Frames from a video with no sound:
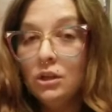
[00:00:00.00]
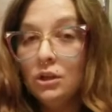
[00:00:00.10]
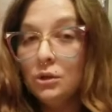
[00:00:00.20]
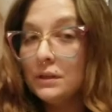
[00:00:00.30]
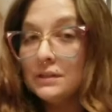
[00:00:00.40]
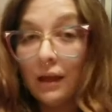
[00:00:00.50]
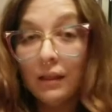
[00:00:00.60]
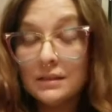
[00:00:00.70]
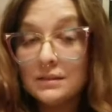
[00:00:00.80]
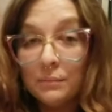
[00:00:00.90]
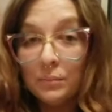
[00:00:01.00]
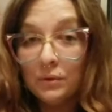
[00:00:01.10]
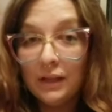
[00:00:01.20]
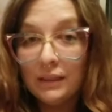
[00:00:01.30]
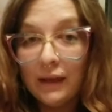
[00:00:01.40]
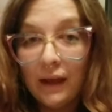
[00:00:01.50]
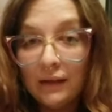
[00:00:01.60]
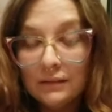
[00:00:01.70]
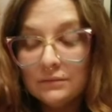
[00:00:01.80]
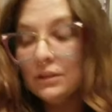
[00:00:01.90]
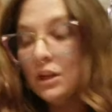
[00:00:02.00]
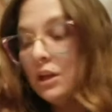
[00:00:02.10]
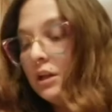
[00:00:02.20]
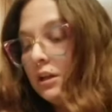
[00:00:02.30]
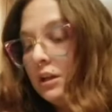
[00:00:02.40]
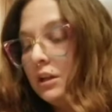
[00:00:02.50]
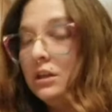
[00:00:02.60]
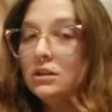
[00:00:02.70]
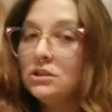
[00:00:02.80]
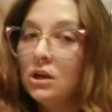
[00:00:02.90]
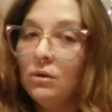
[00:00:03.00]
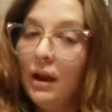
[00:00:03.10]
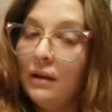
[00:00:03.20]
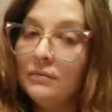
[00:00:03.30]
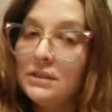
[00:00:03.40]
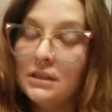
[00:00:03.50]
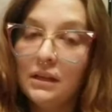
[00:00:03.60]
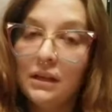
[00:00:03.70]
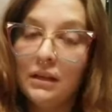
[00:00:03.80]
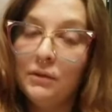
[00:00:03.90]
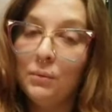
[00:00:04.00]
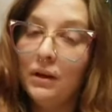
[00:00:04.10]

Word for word: You can tell it simple like that. You don't have to, if you